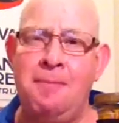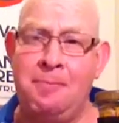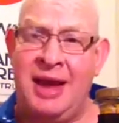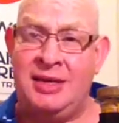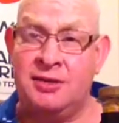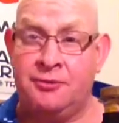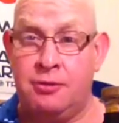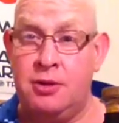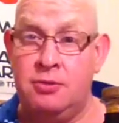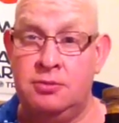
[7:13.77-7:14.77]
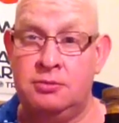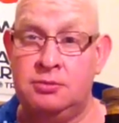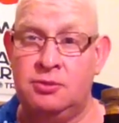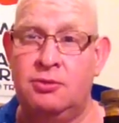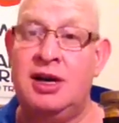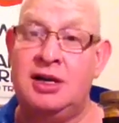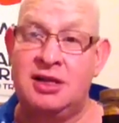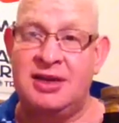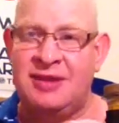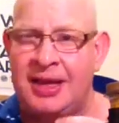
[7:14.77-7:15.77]
baked fruit, really
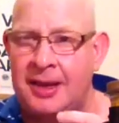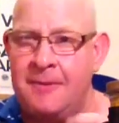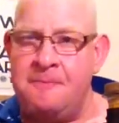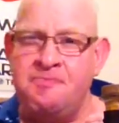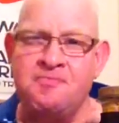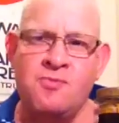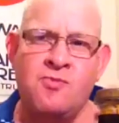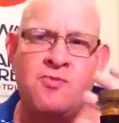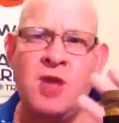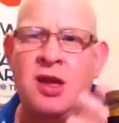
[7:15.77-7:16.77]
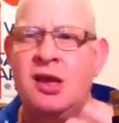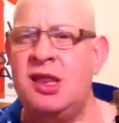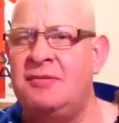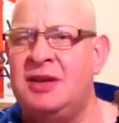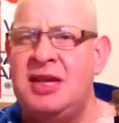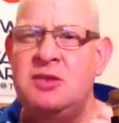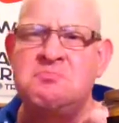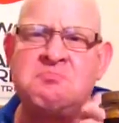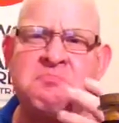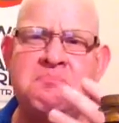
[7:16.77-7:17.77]
does have like a lovely
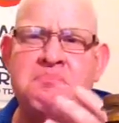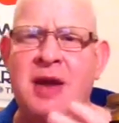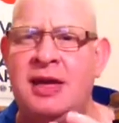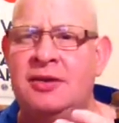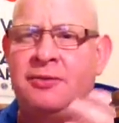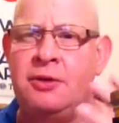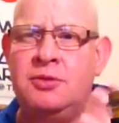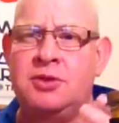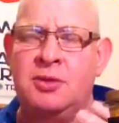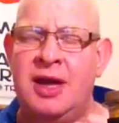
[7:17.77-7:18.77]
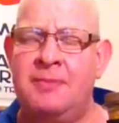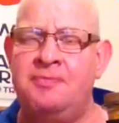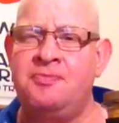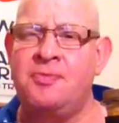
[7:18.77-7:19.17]
baked fruit to it.